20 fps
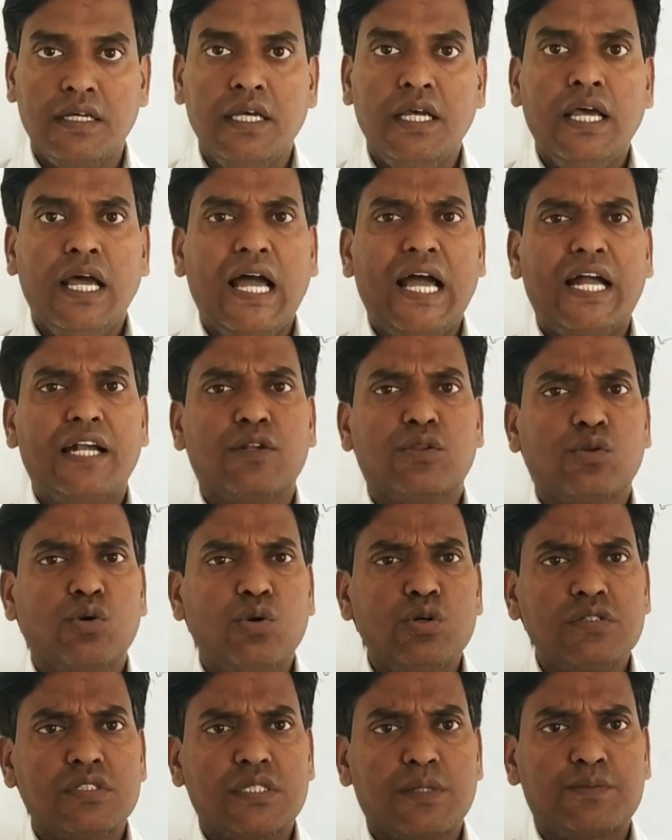and those
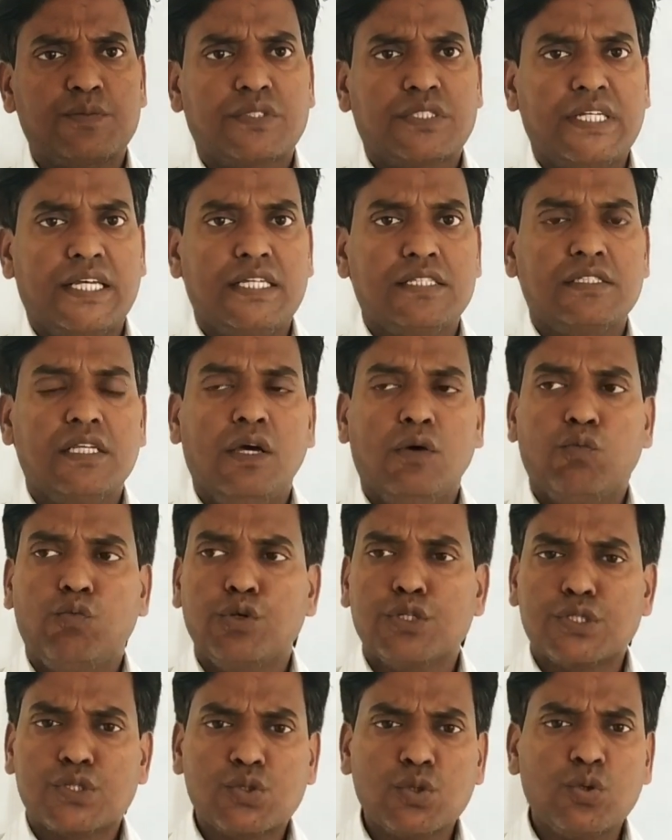substances which
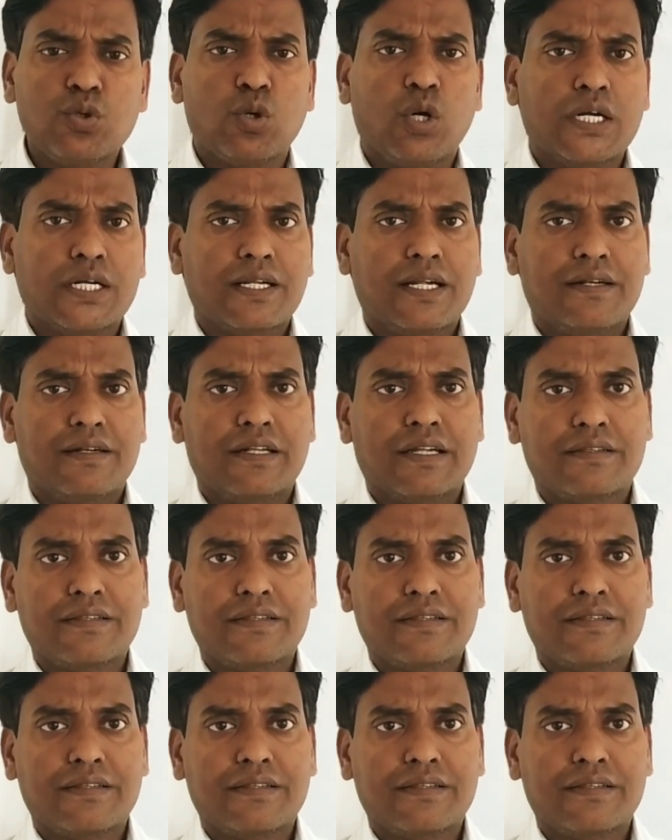do not conduct the